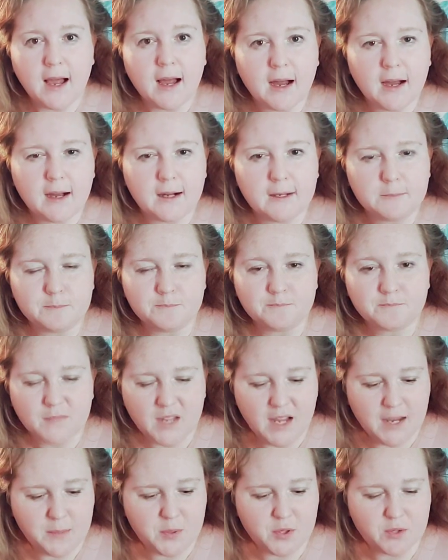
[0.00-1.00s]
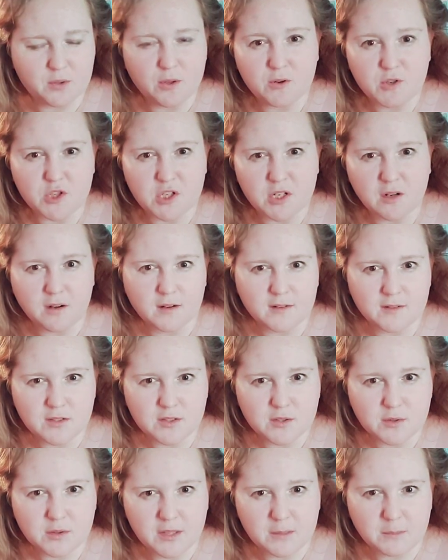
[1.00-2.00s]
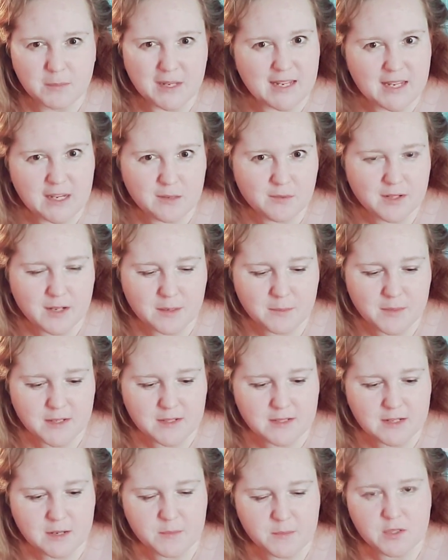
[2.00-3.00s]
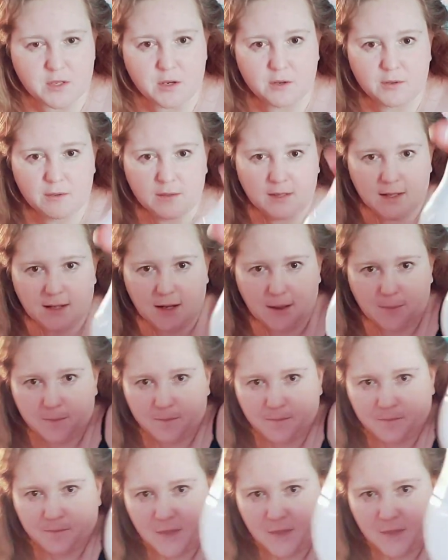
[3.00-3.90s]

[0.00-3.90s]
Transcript: I put lotion on, so then my camera got messed up. So yeah.